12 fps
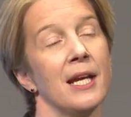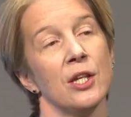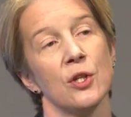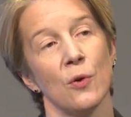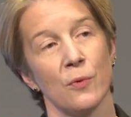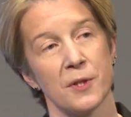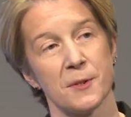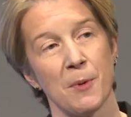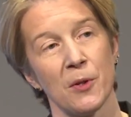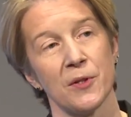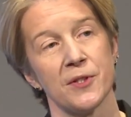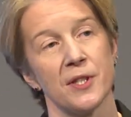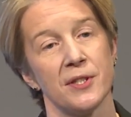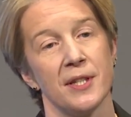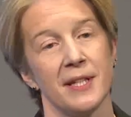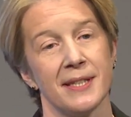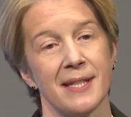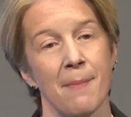in your response to
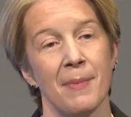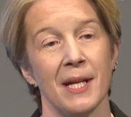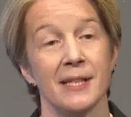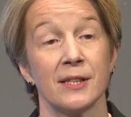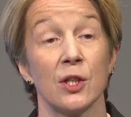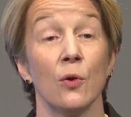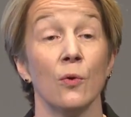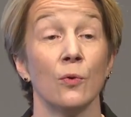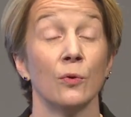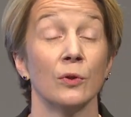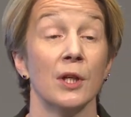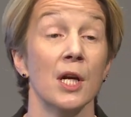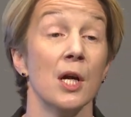the Assembly's call